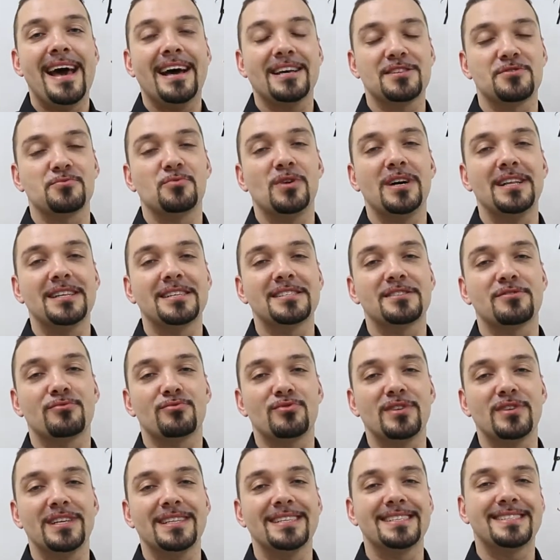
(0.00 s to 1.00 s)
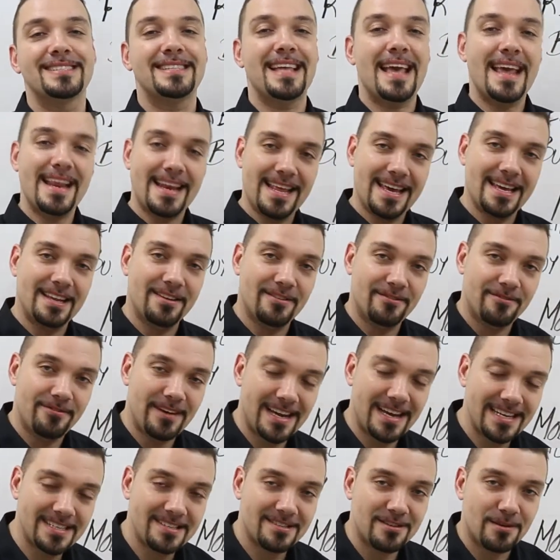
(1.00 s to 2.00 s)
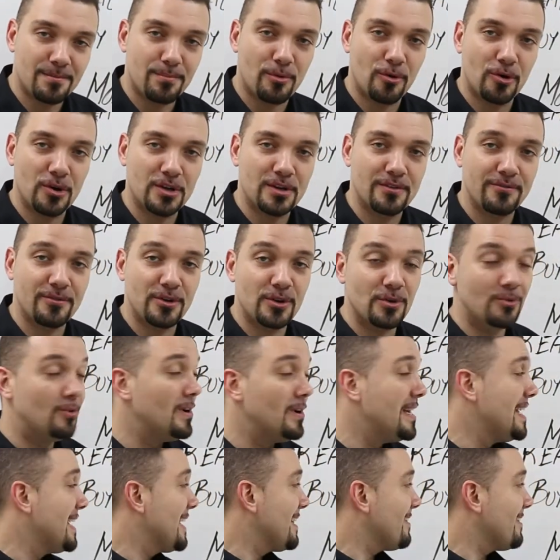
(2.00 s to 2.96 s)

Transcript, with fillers: as well as a real estate investor point of view,